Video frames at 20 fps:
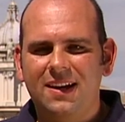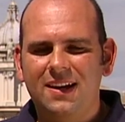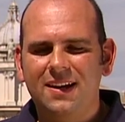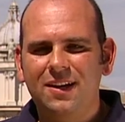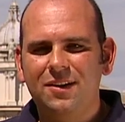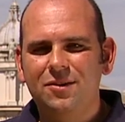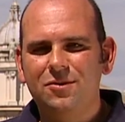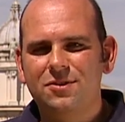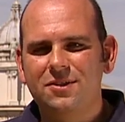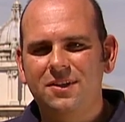
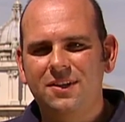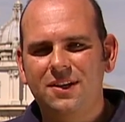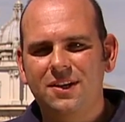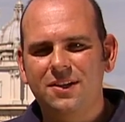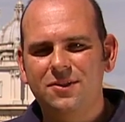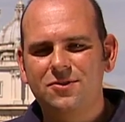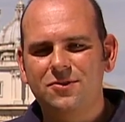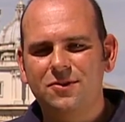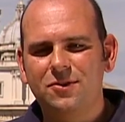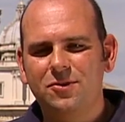is always on
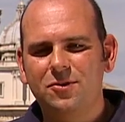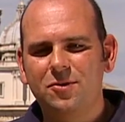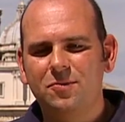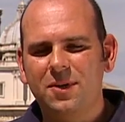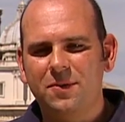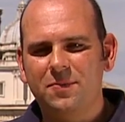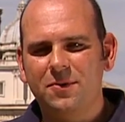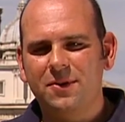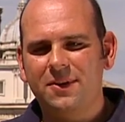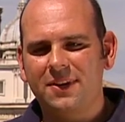
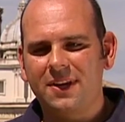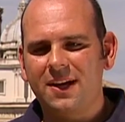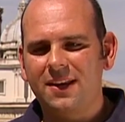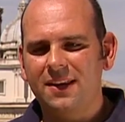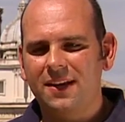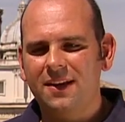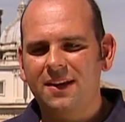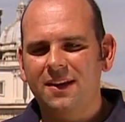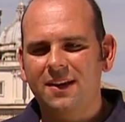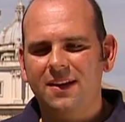pilgrimage together
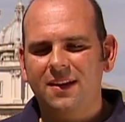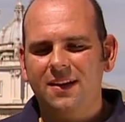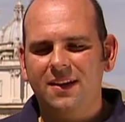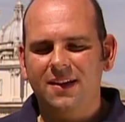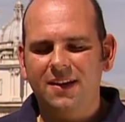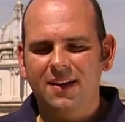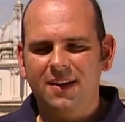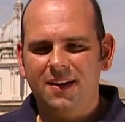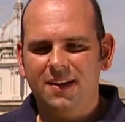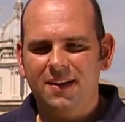with the
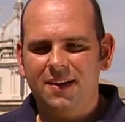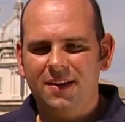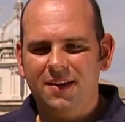cross